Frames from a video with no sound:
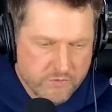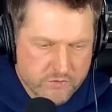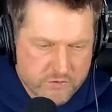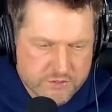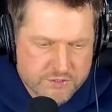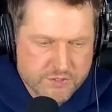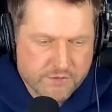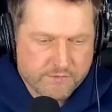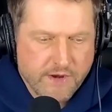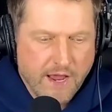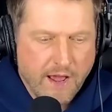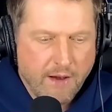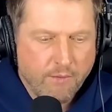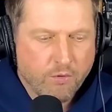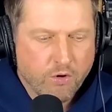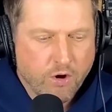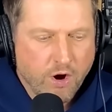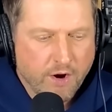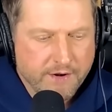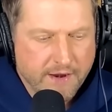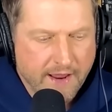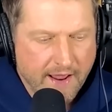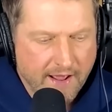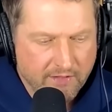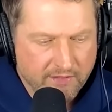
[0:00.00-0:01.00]
So now we're
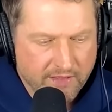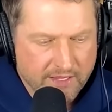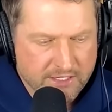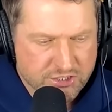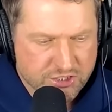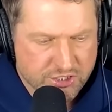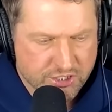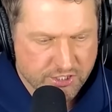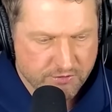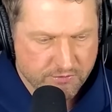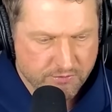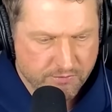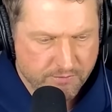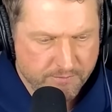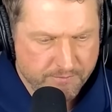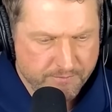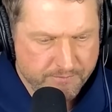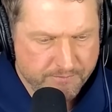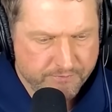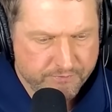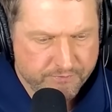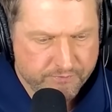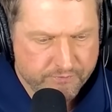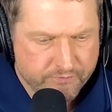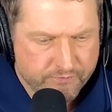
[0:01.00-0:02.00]
on to LSU.
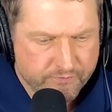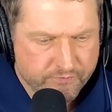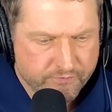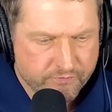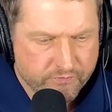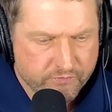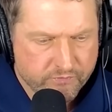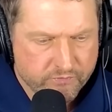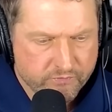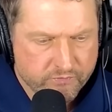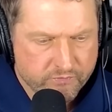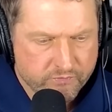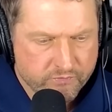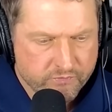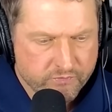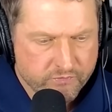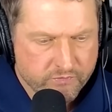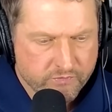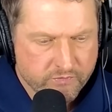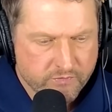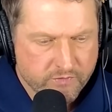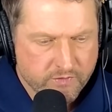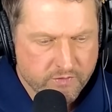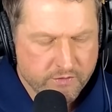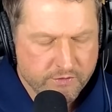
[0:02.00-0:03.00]

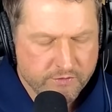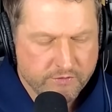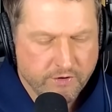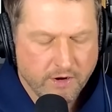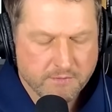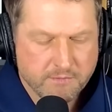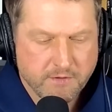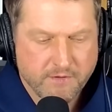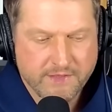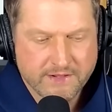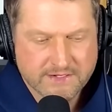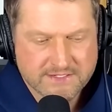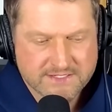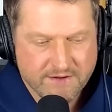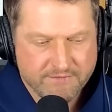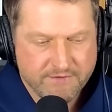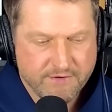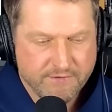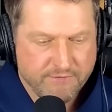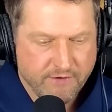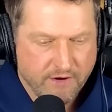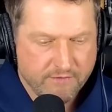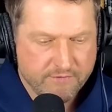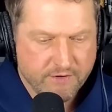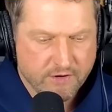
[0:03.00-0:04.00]
You talk about that
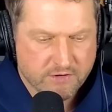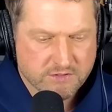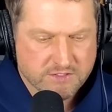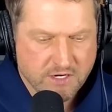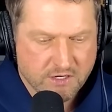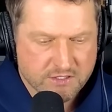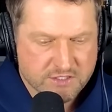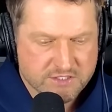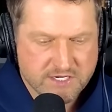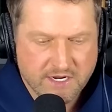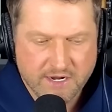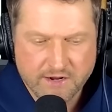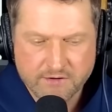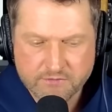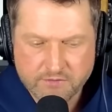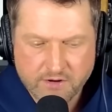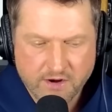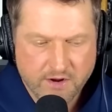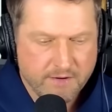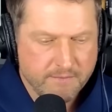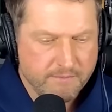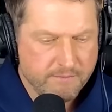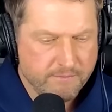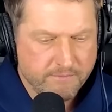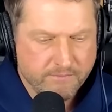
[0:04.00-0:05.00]
75-yard touchdown
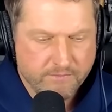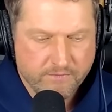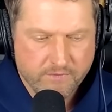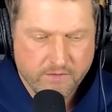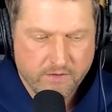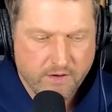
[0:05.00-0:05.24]
run.